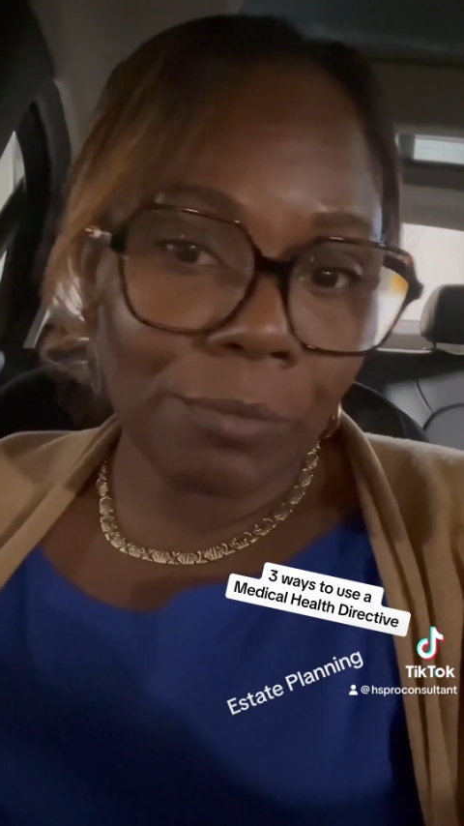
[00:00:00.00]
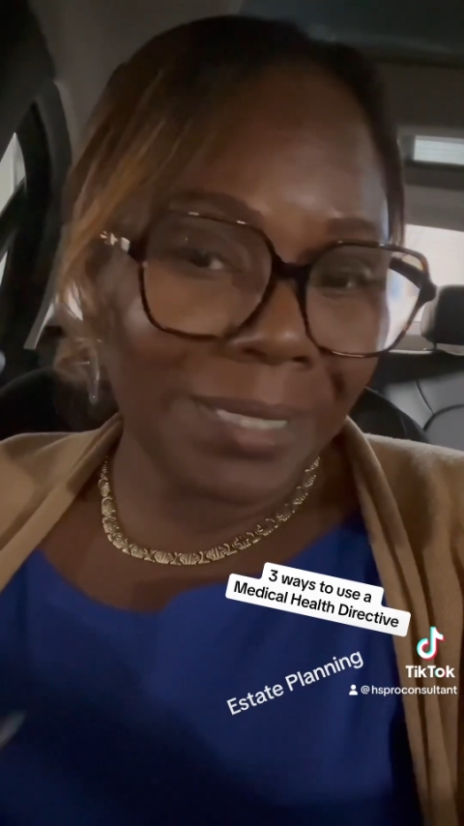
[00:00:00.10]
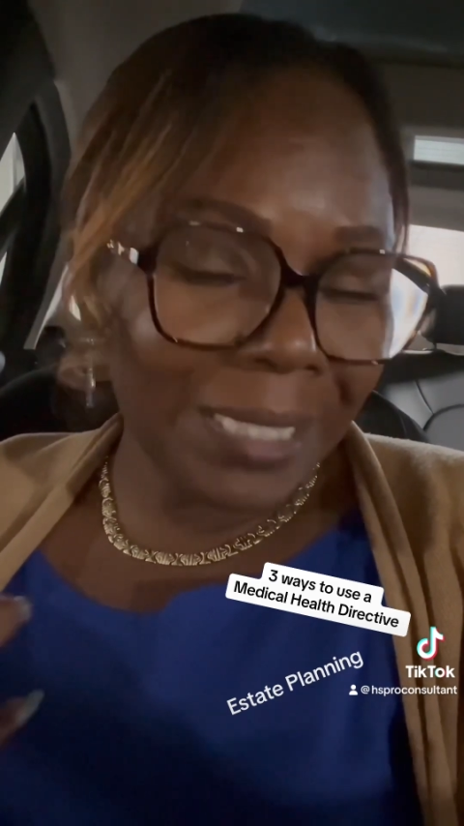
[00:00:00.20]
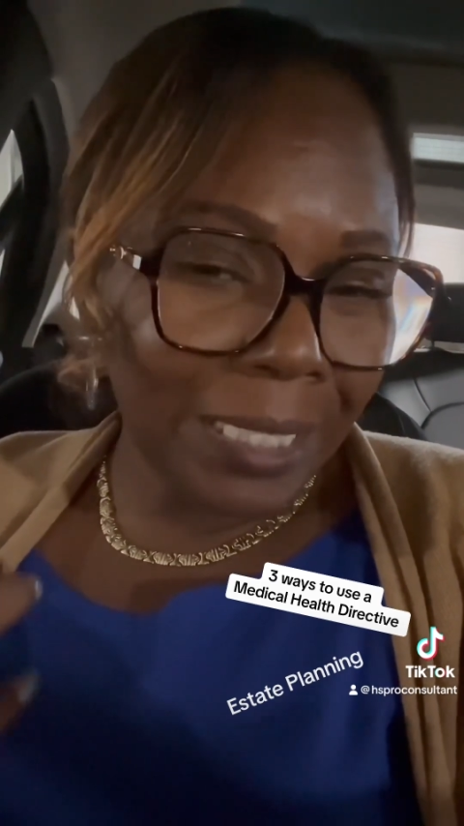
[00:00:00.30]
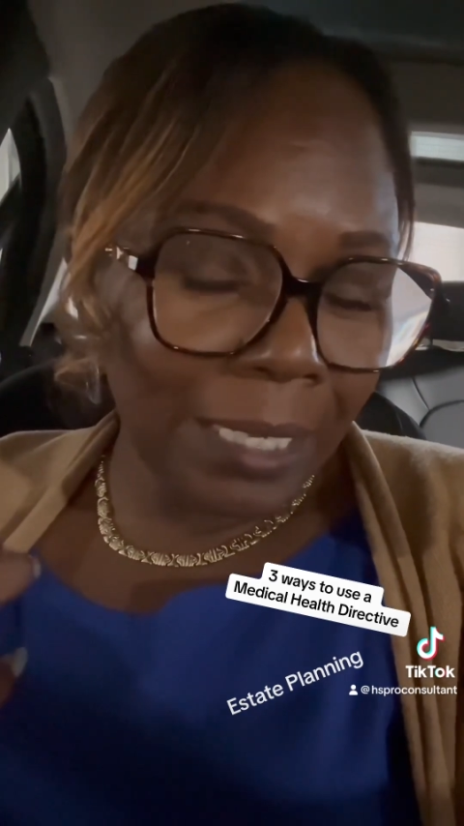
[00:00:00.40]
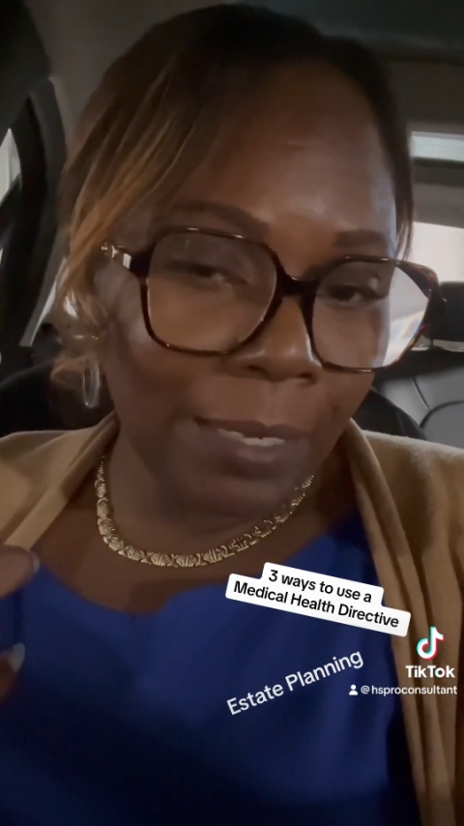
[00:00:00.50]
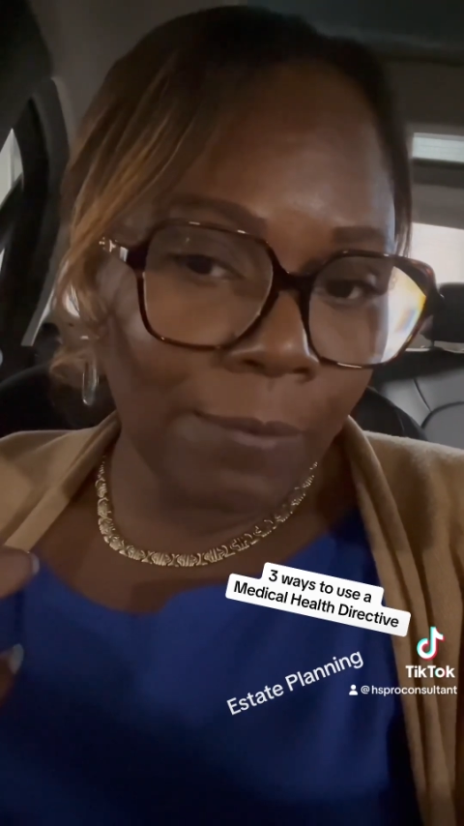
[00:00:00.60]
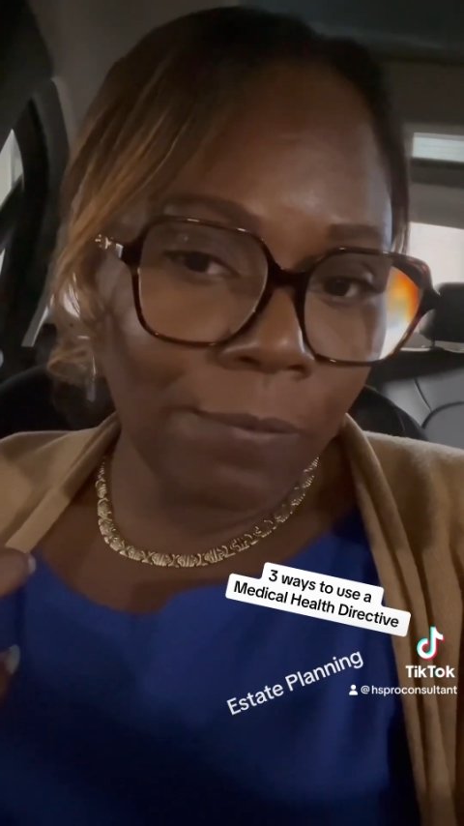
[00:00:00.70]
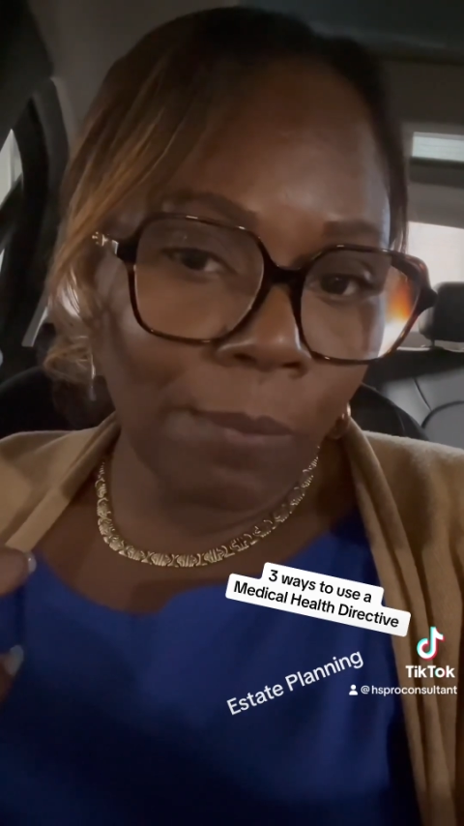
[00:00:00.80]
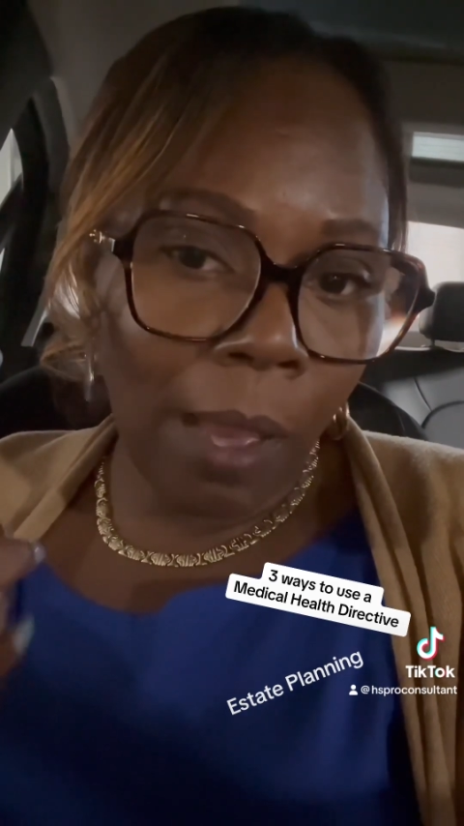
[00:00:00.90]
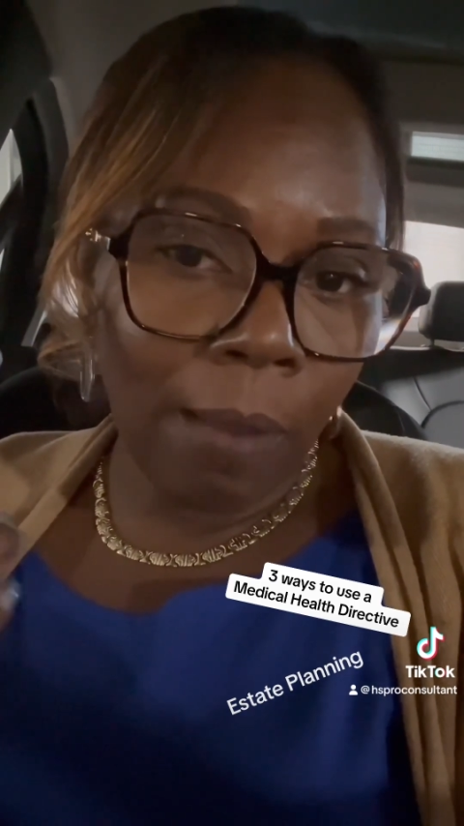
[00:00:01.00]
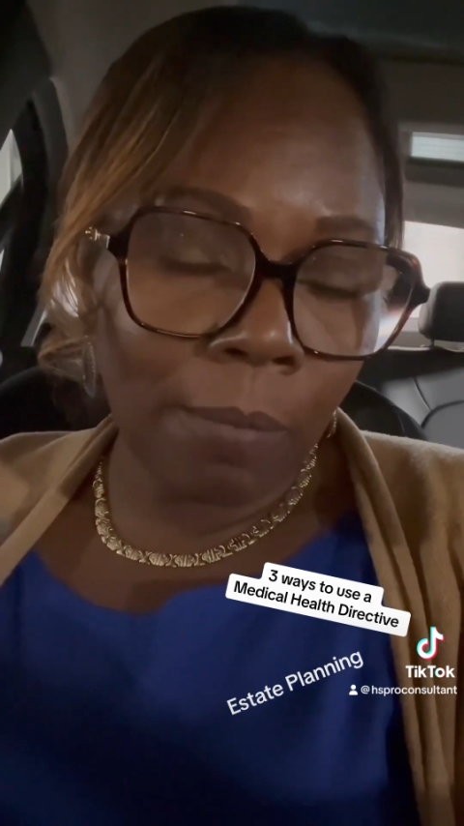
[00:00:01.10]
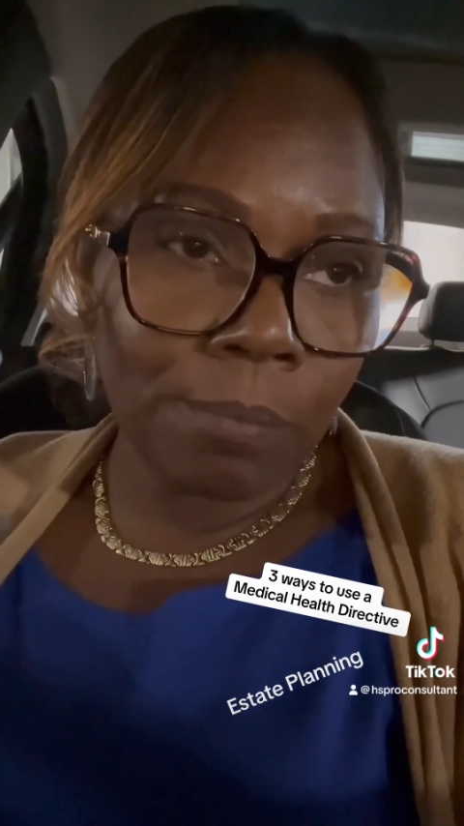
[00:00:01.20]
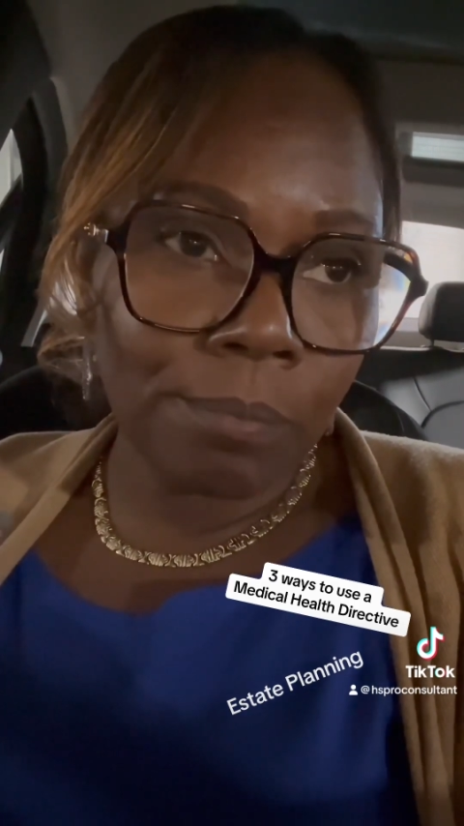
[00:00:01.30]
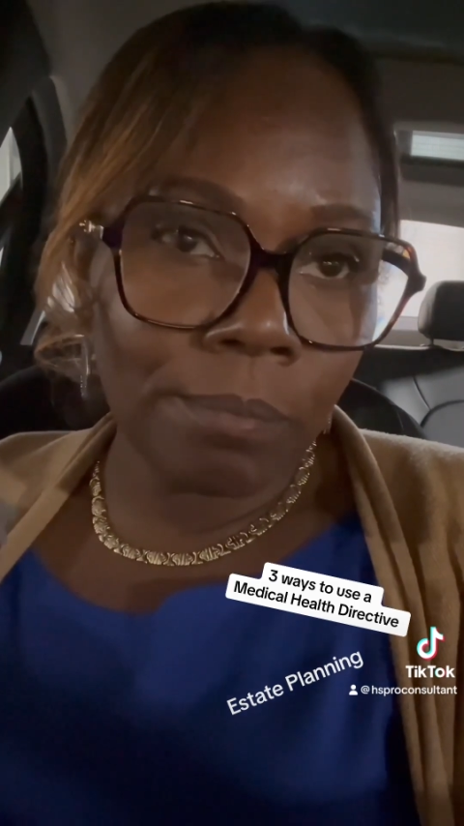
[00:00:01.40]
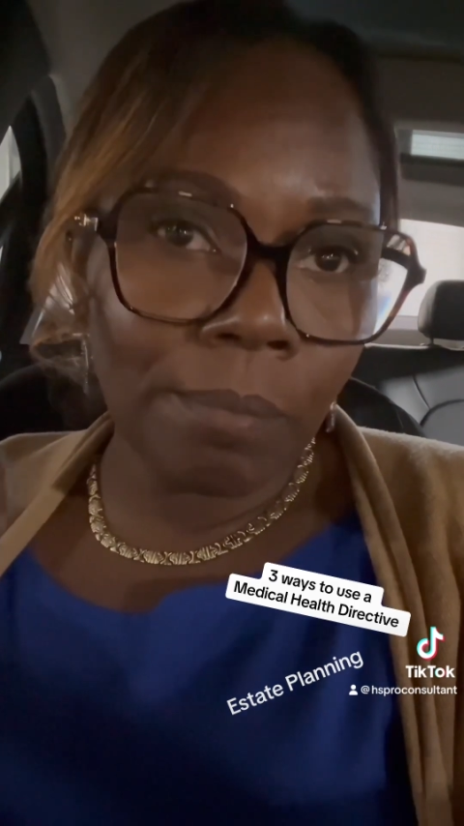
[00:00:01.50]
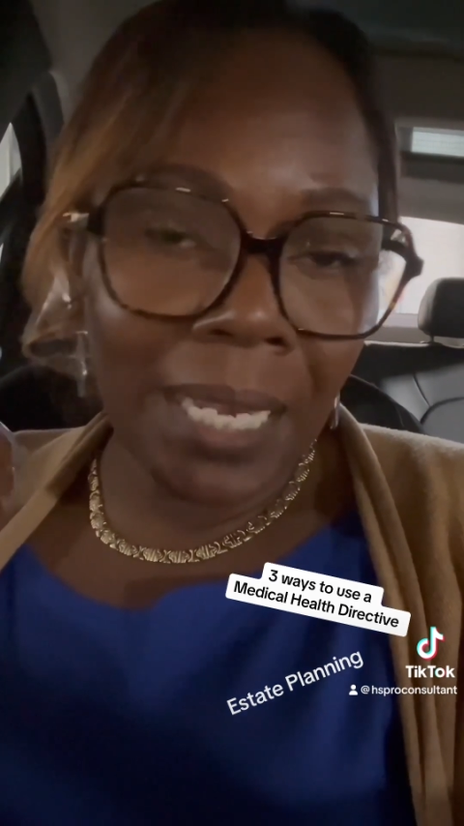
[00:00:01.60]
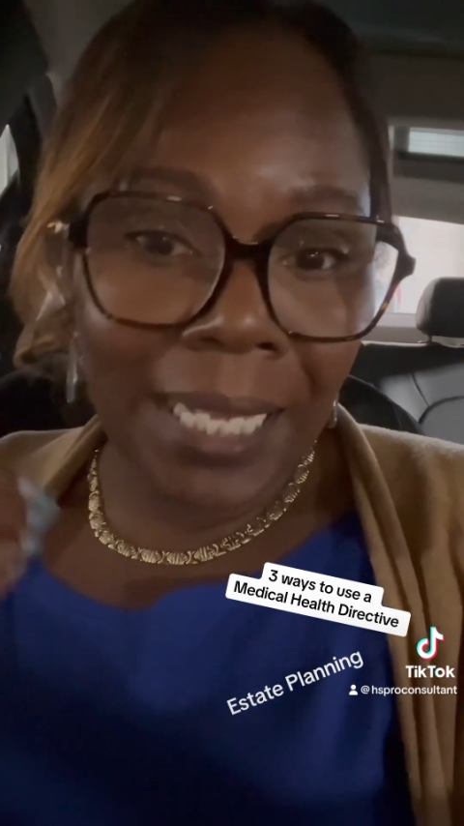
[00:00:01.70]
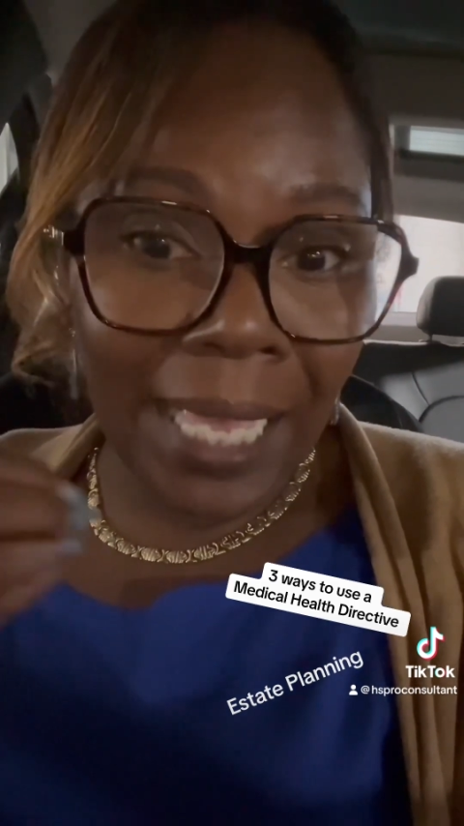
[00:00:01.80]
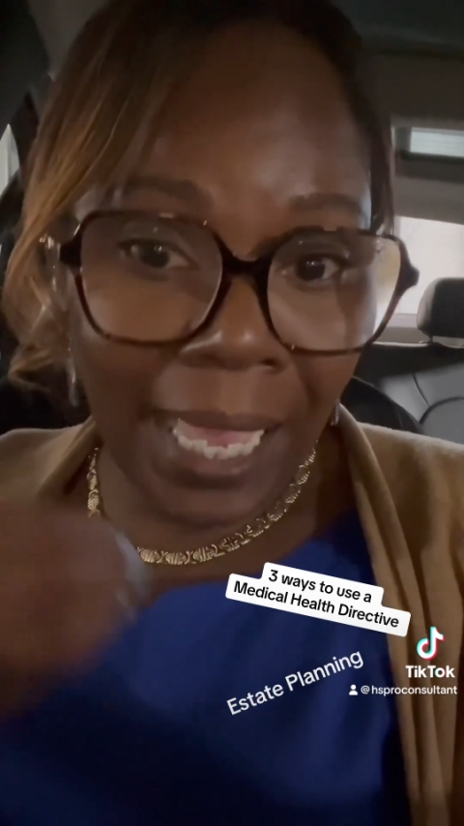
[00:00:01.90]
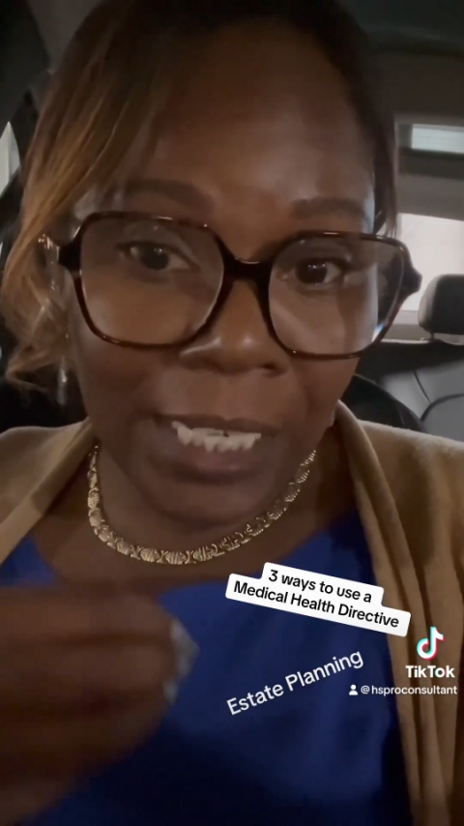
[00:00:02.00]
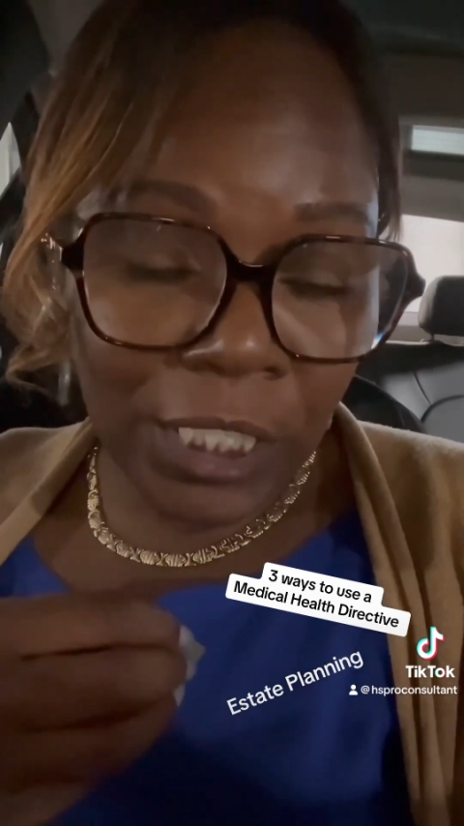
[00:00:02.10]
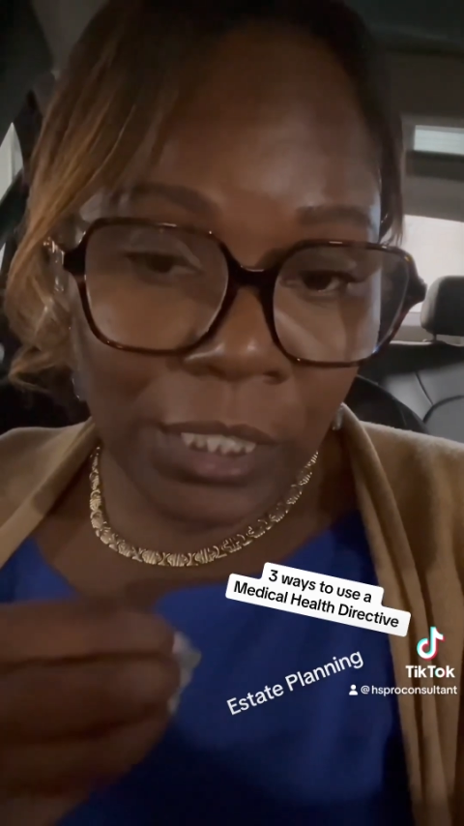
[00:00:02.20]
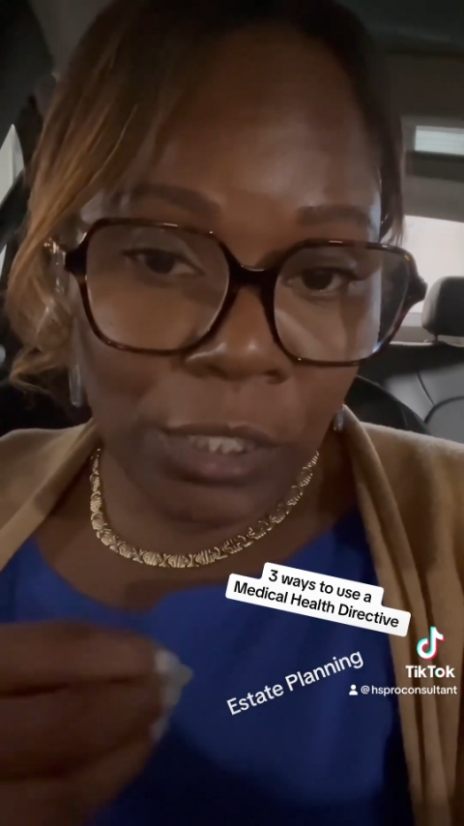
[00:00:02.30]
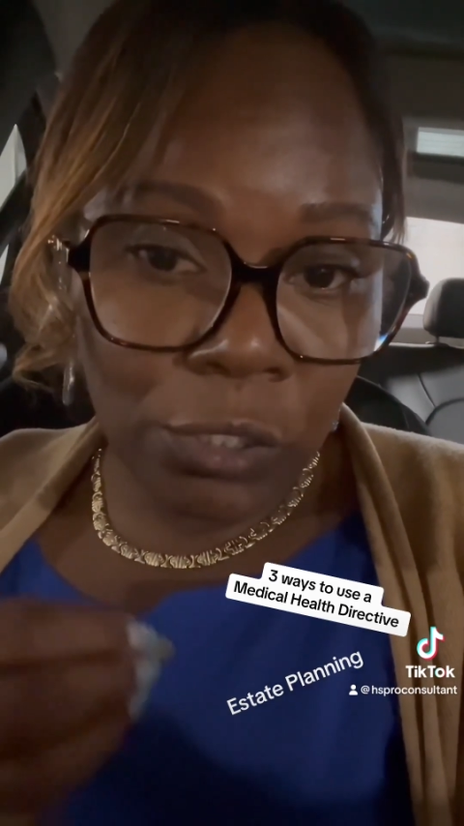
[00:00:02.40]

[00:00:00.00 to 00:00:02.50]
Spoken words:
receive medication